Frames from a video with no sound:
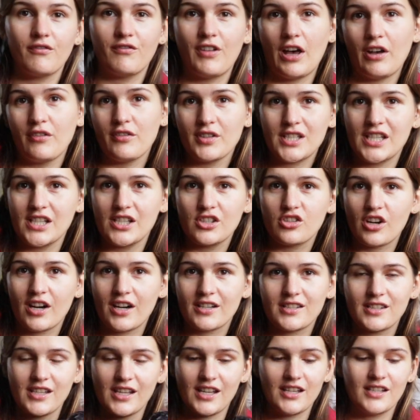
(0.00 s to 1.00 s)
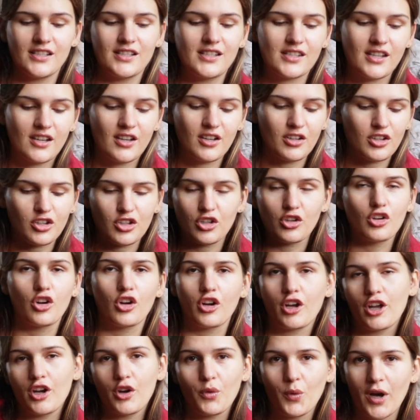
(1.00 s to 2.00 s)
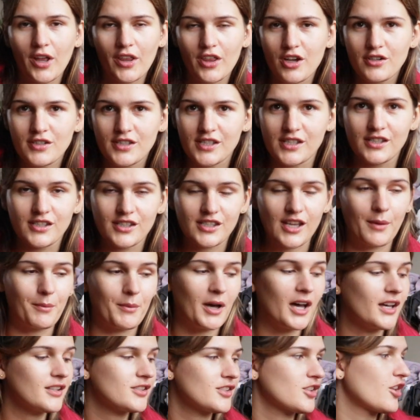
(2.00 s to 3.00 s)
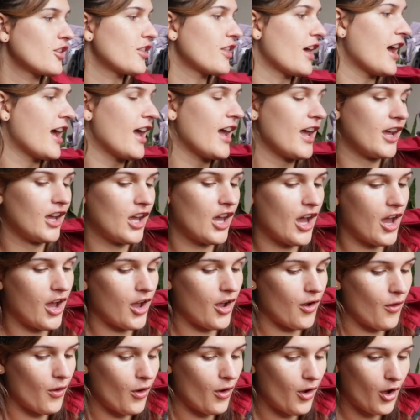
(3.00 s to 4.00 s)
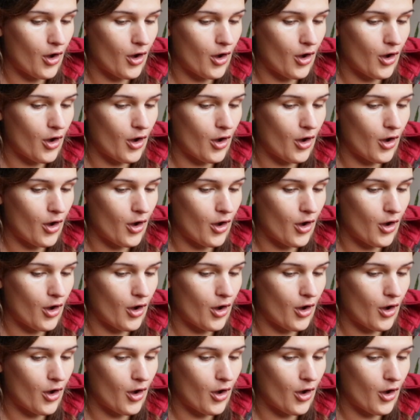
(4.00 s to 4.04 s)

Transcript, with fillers: velvety dresses, you're not going to wear those in summer, so they go